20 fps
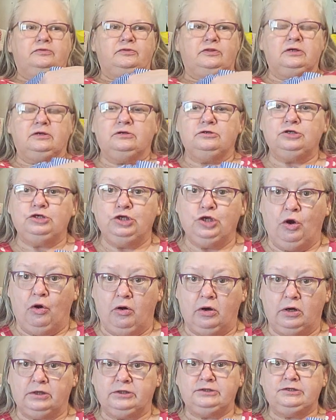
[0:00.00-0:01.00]
the
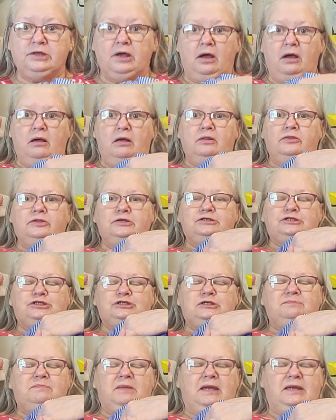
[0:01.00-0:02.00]
yarn doll that
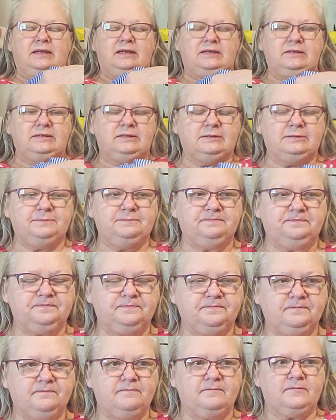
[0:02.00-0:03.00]
she made,
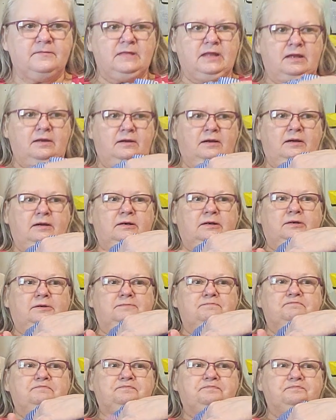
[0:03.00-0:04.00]

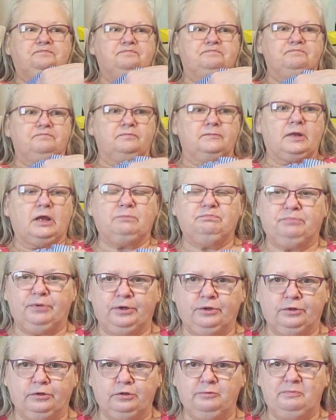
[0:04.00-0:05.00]
um,
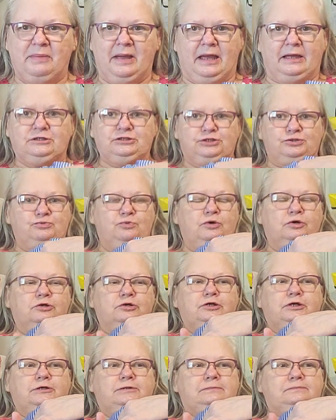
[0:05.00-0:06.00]
pearl
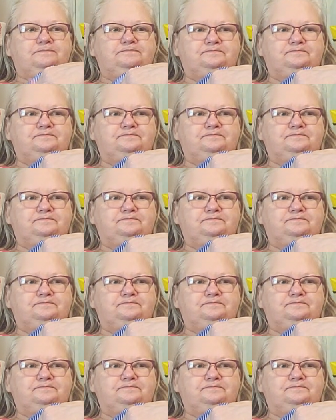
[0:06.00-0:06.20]
patchwork.